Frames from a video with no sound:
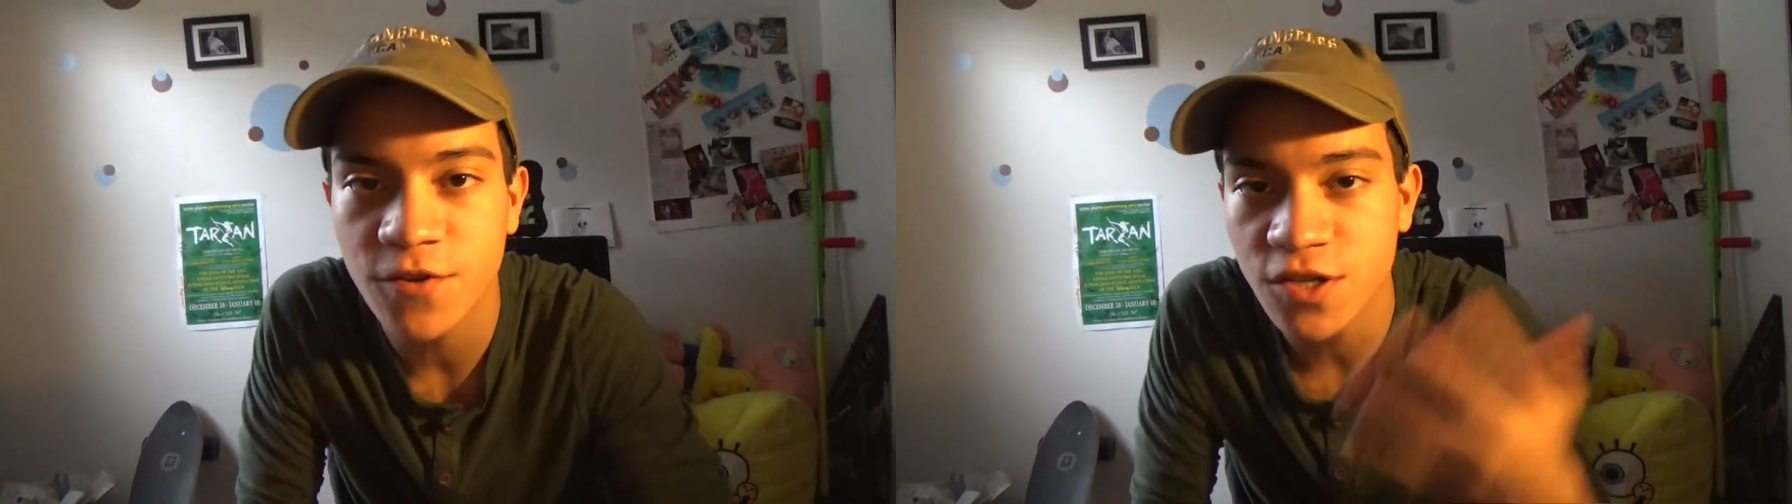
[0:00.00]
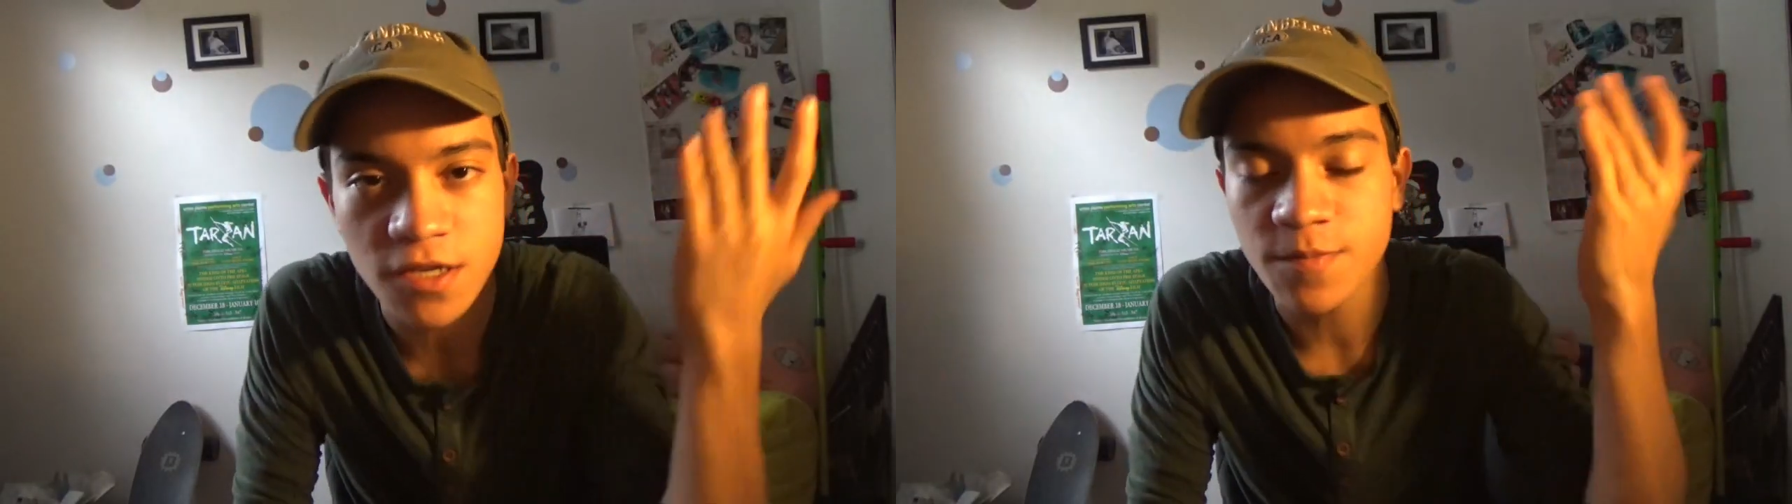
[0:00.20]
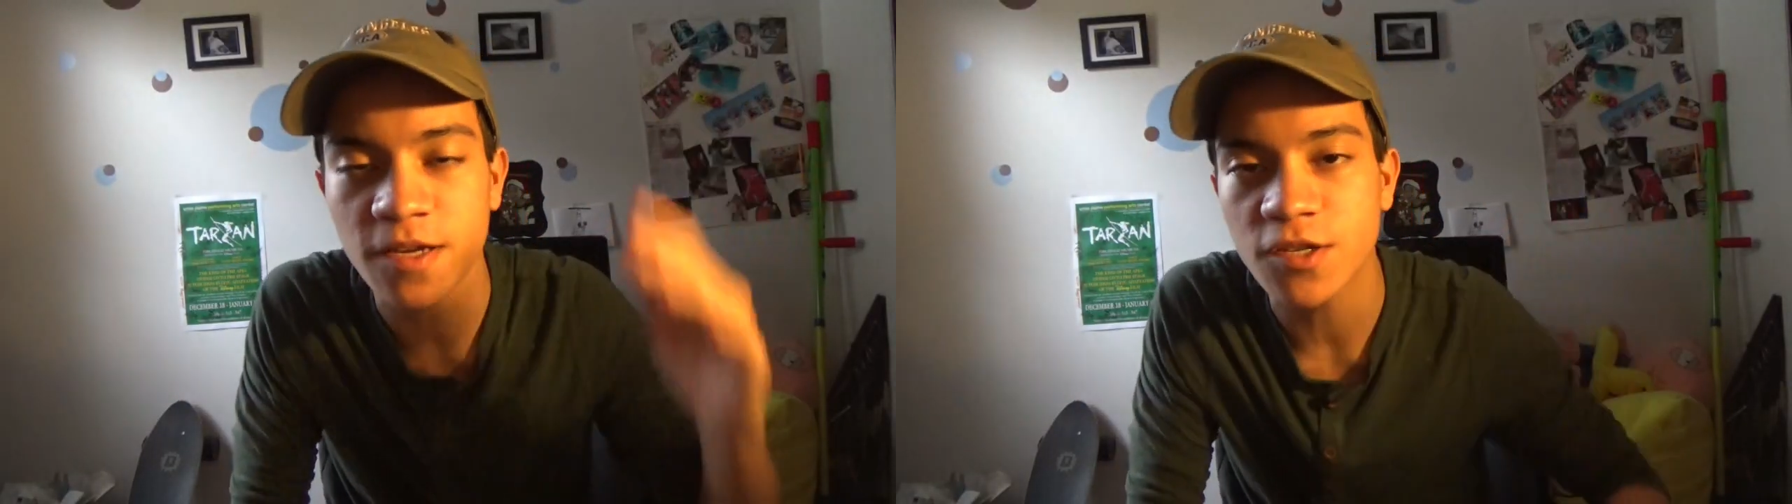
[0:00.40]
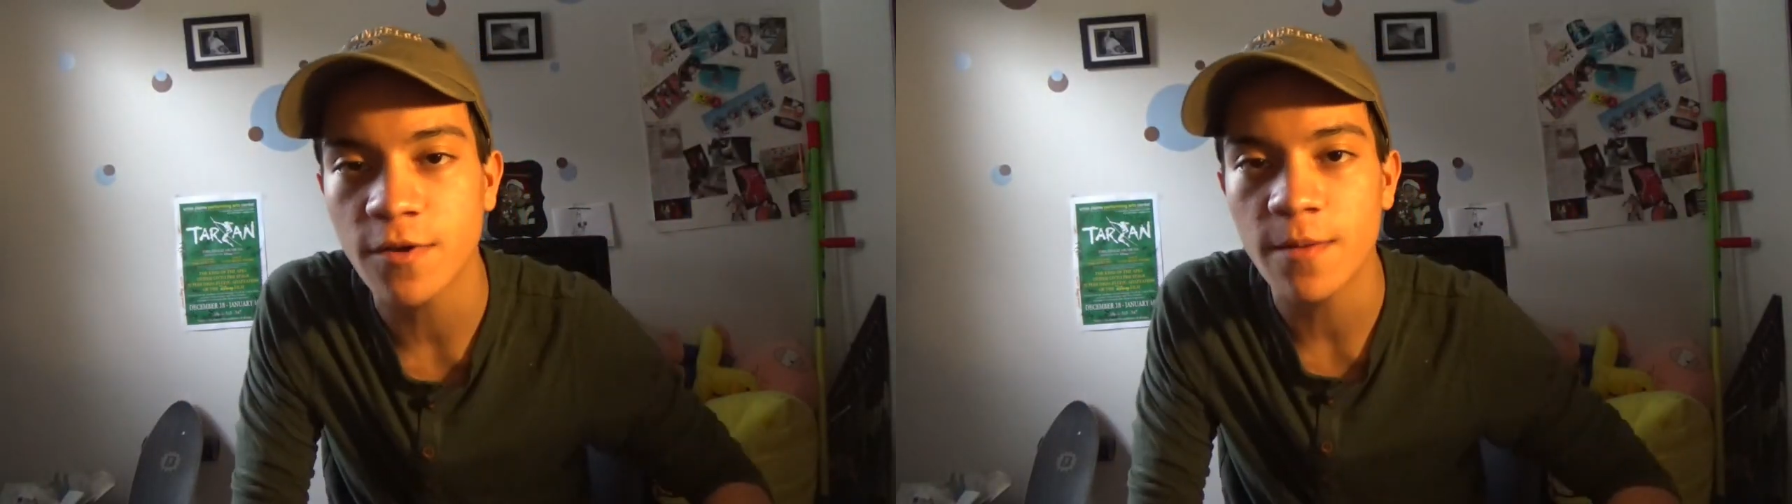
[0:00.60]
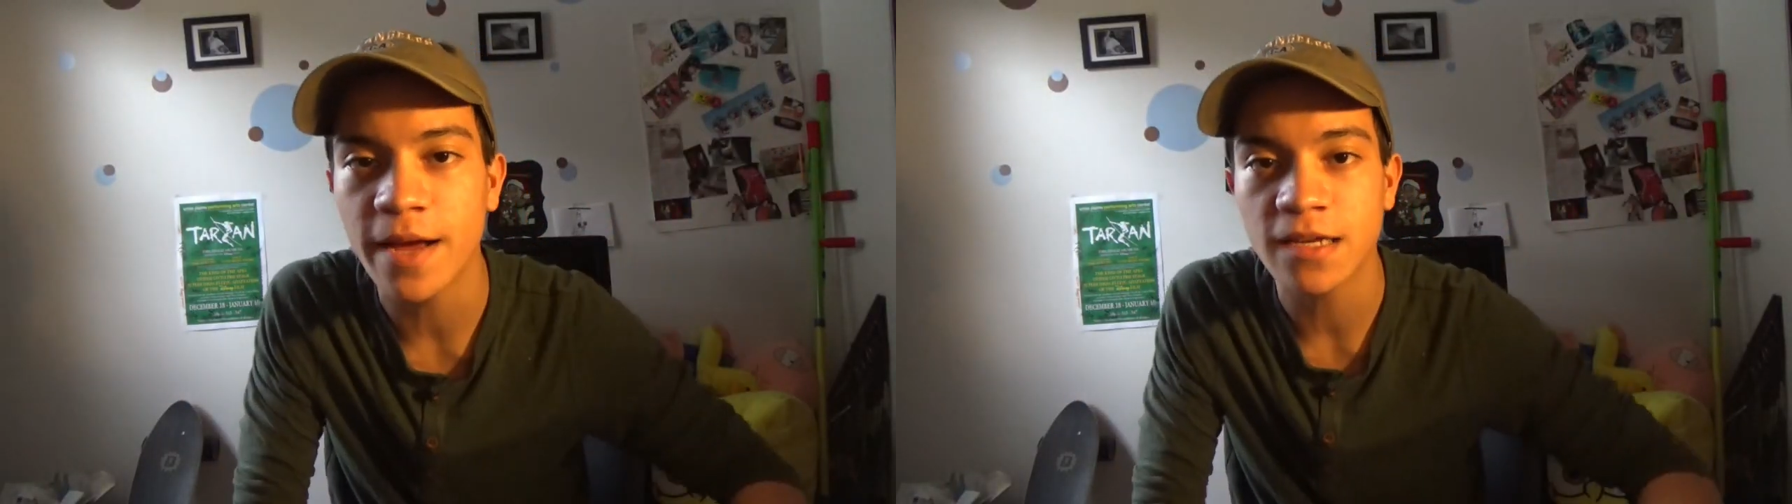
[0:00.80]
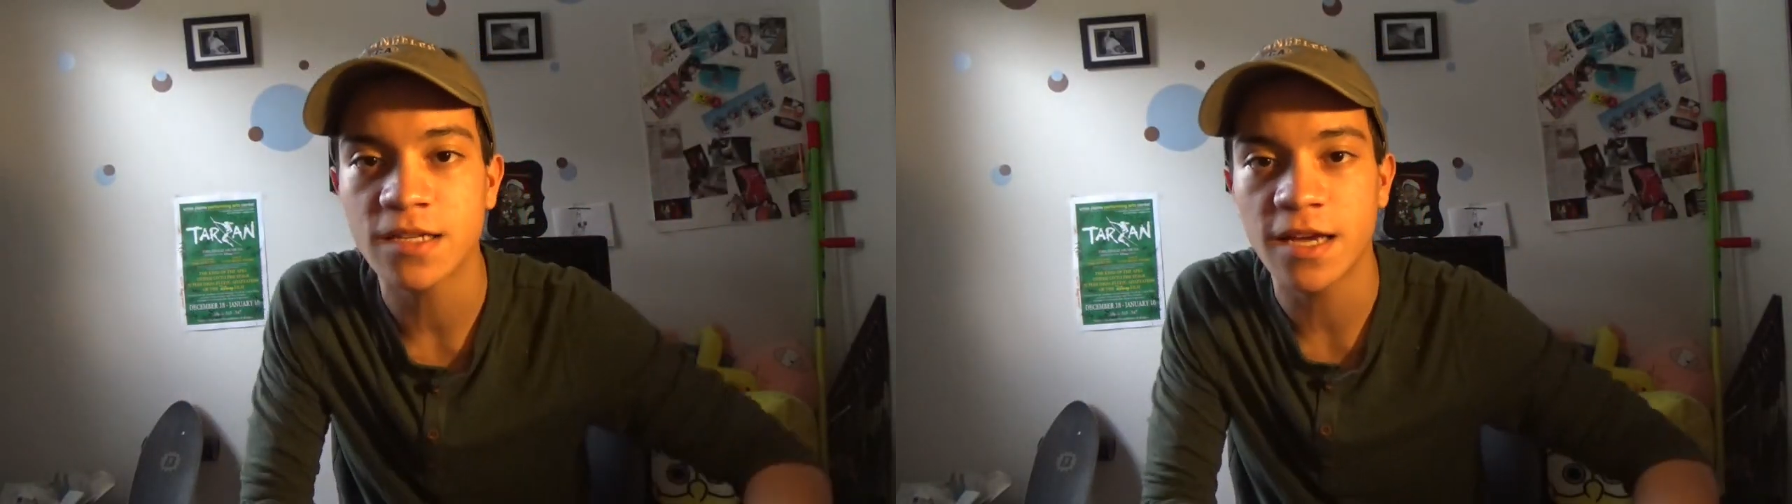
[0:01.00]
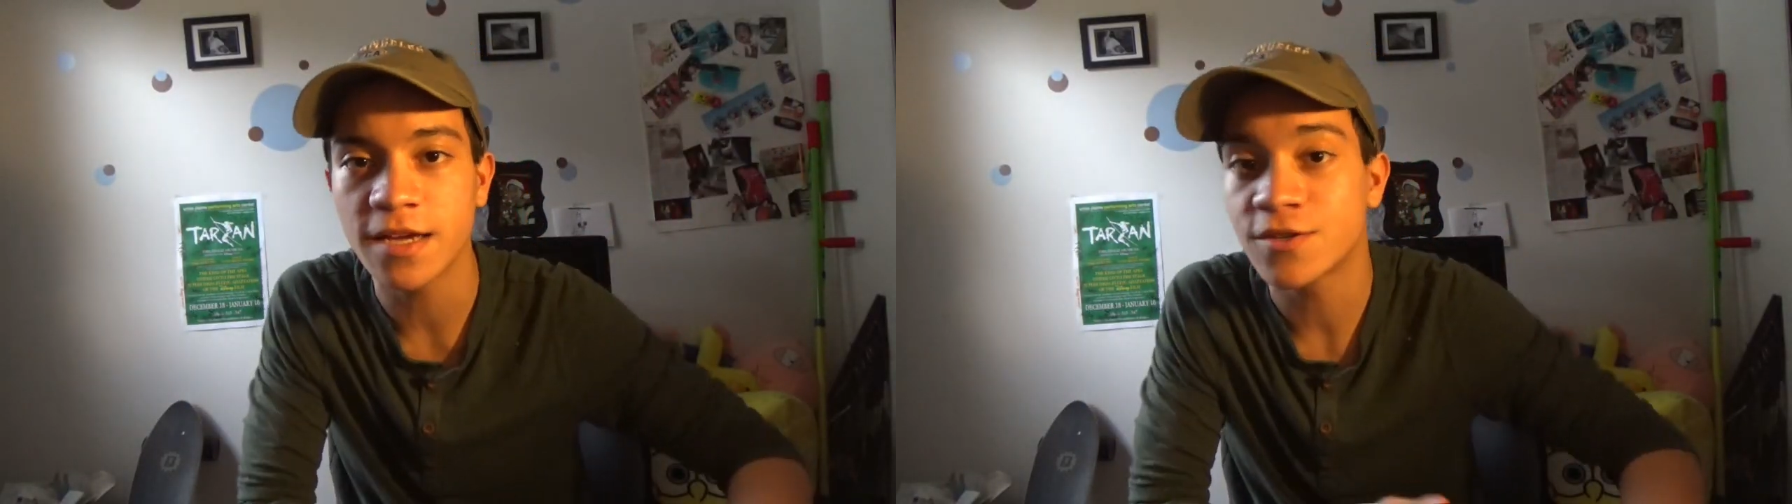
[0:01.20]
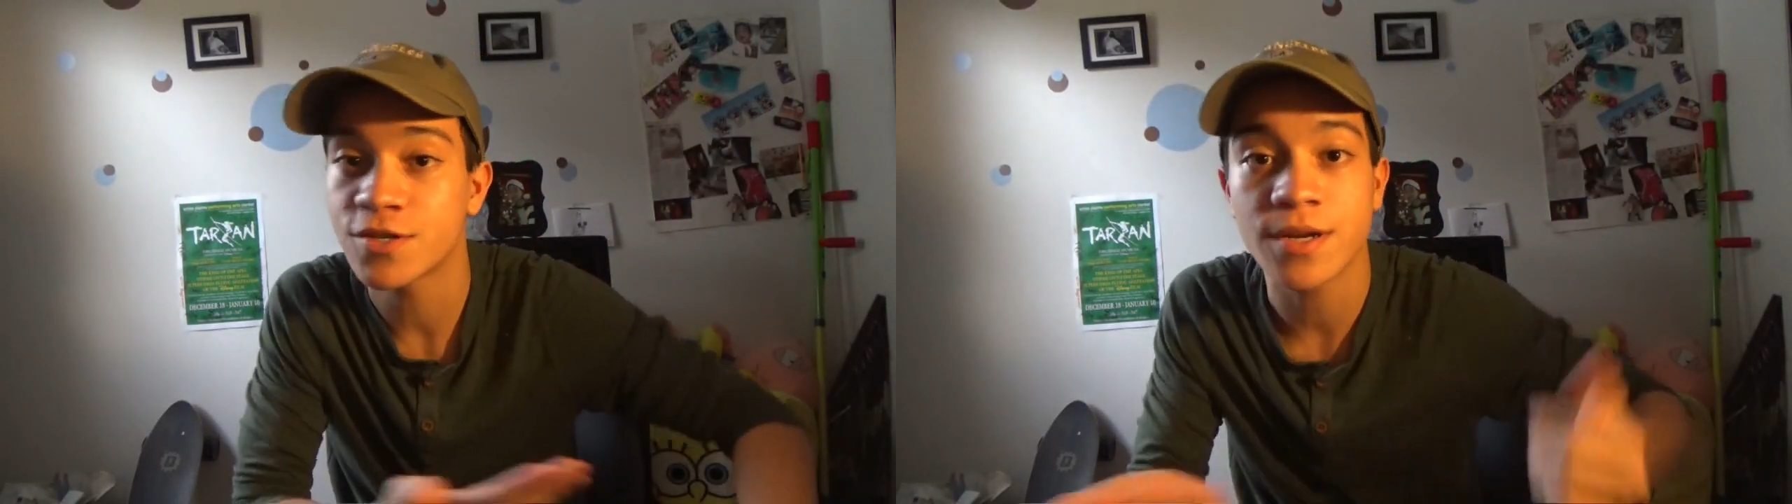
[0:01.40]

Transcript: Just us messing around backstage.